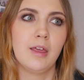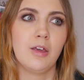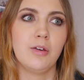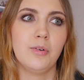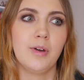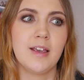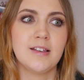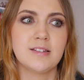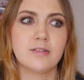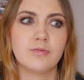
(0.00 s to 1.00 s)
who
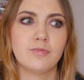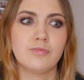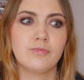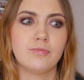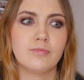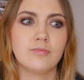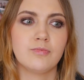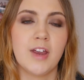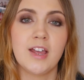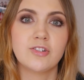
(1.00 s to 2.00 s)
is
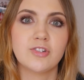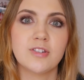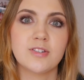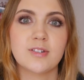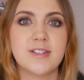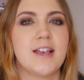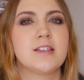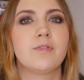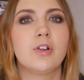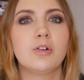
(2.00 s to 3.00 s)
rich and
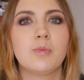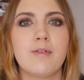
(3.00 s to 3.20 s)
successful,